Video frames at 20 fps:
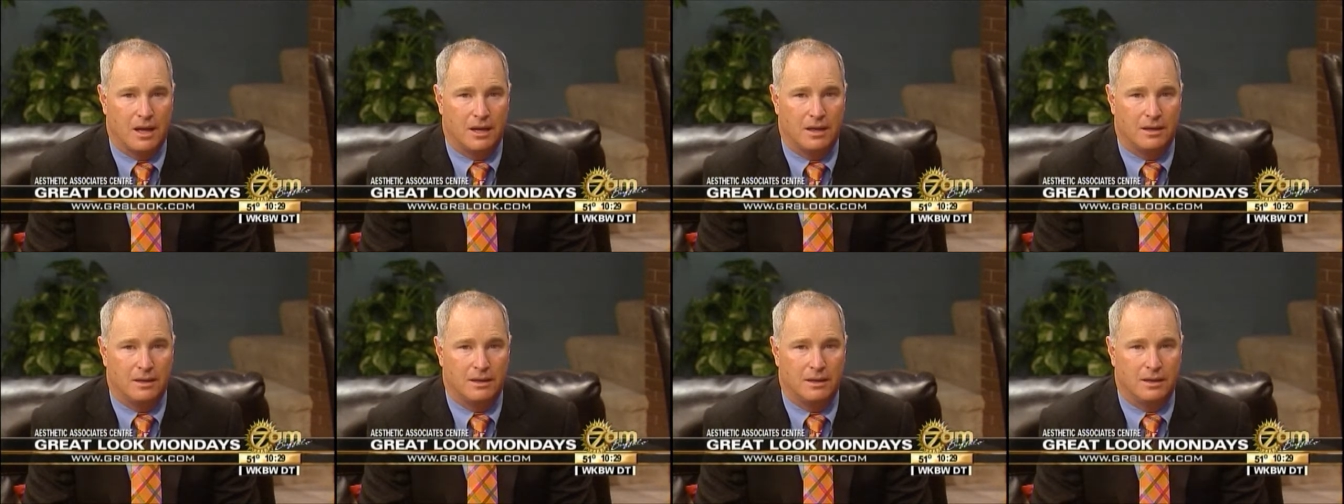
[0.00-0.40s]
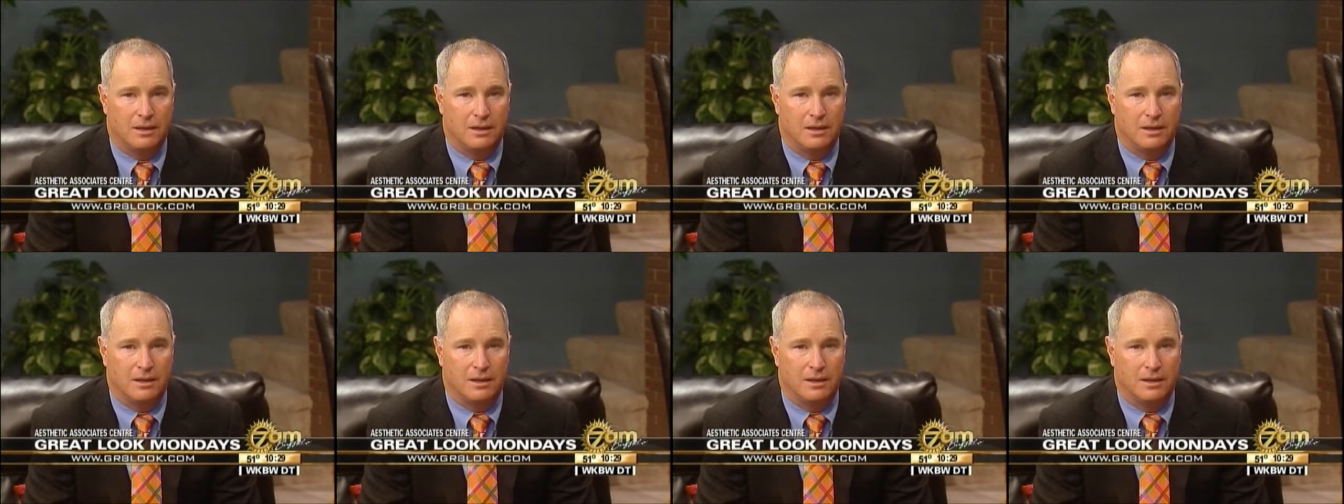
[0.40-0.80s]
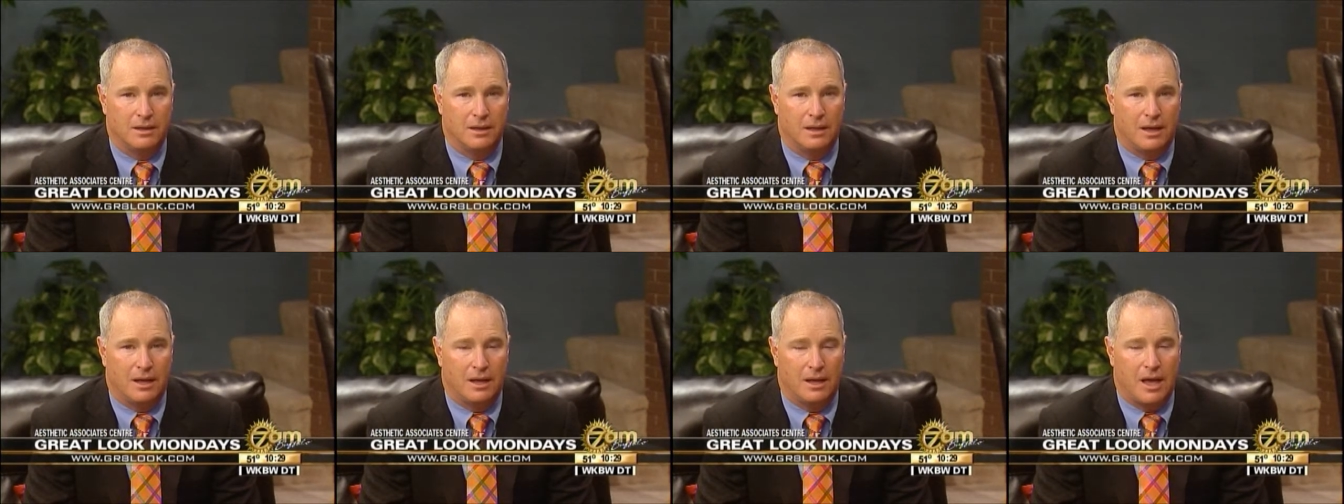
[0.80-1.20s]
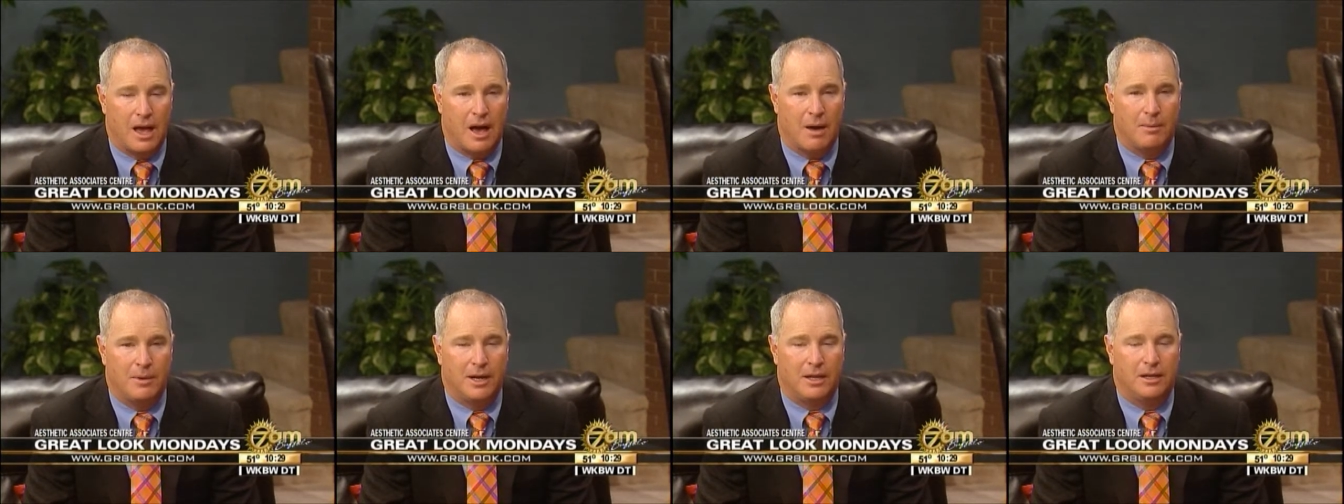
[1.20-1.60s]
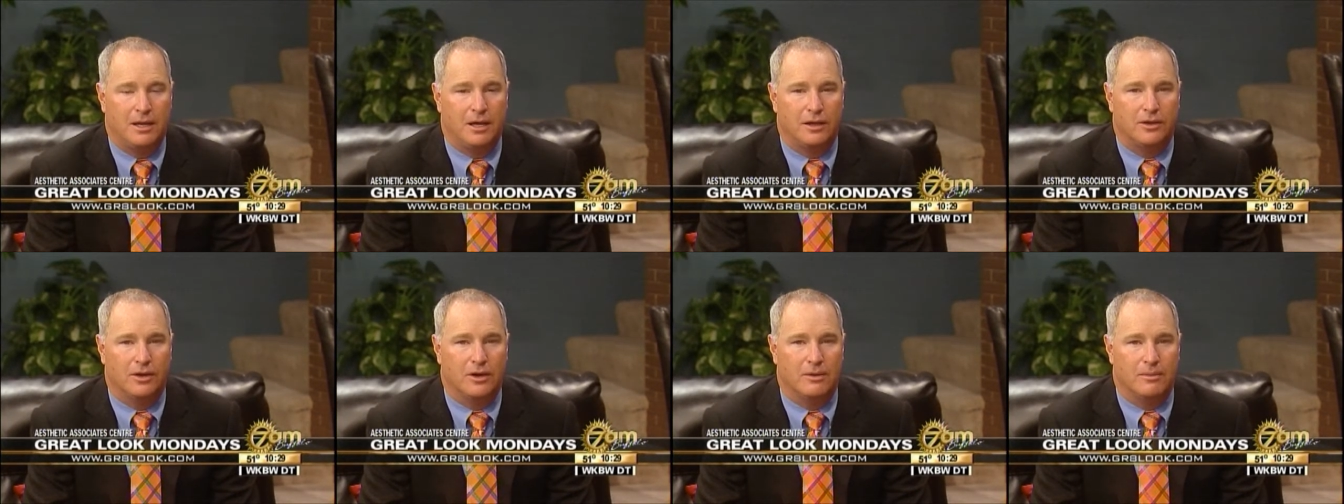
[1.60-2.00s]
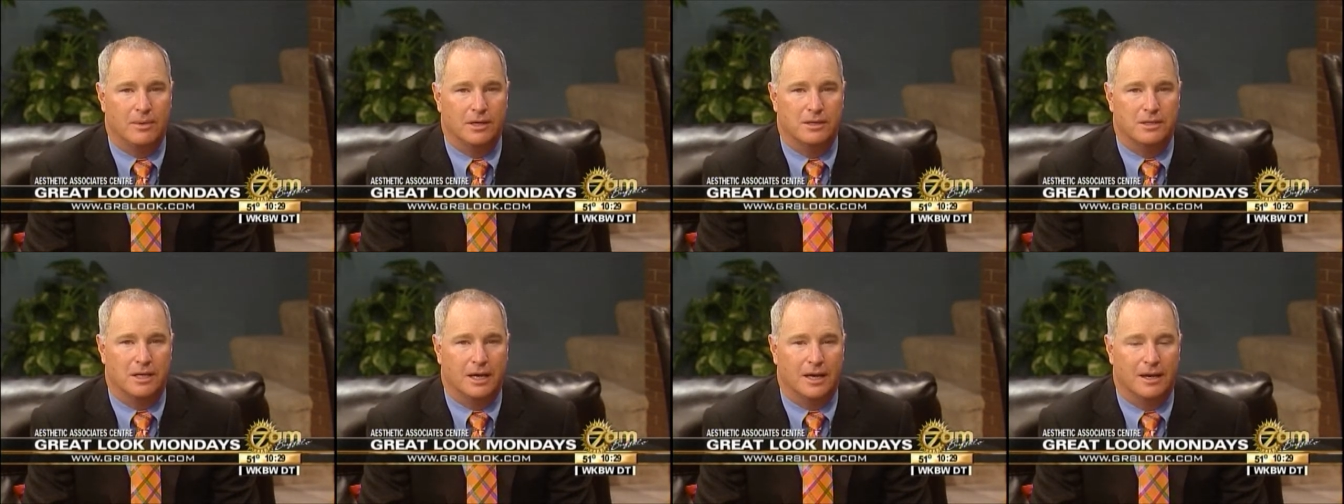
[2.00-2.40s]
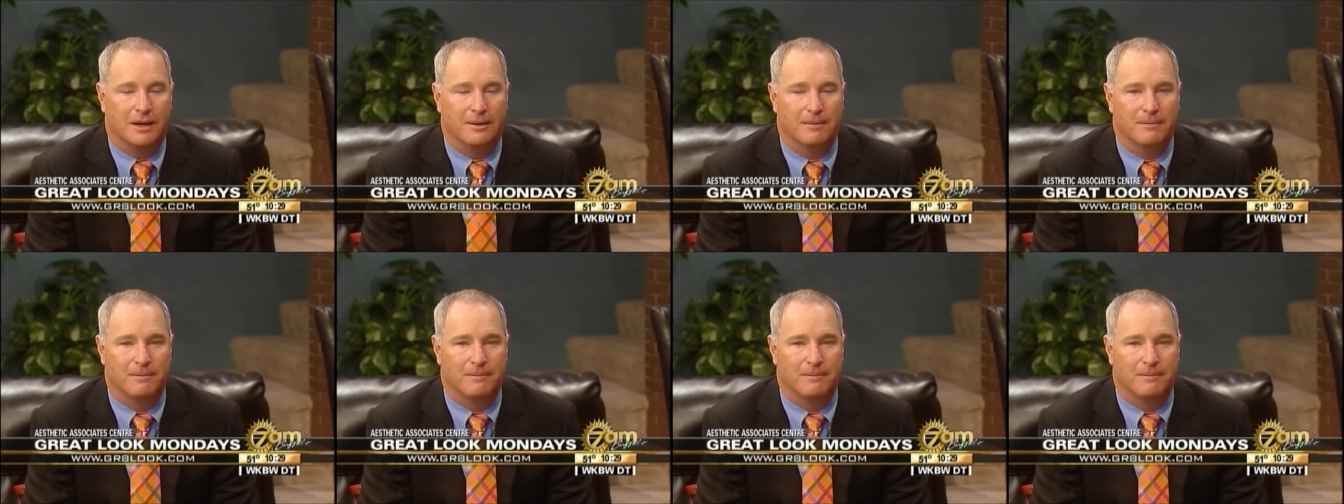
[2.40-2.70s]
would that solve that problem? Yeah, how many teeth are you missing?